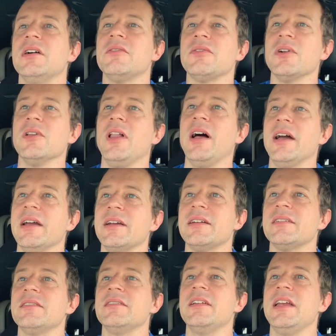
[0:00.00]
for like
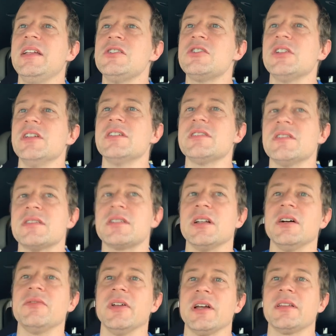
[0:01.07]
inches and
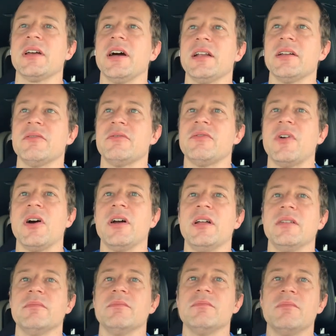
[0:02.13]
stuff like that,
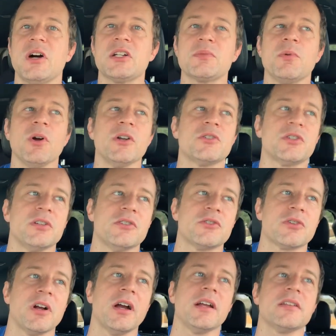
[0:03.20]
and much more interested in
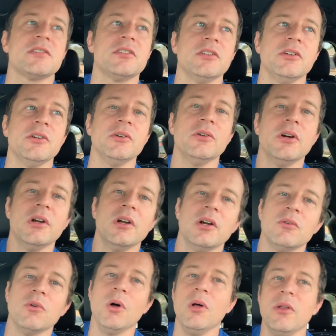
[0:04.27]
trying to
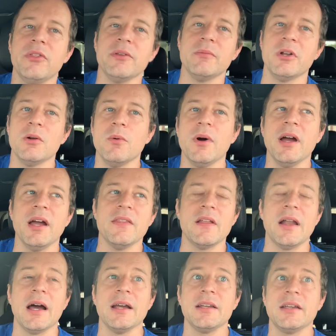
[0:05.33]
roll with him in a way that
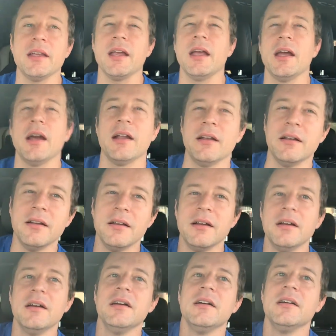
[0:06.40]
I
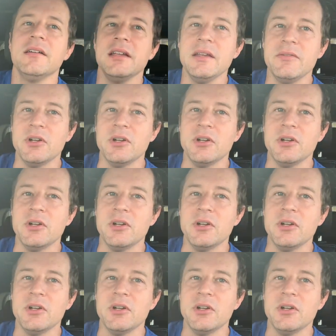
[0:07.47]
can even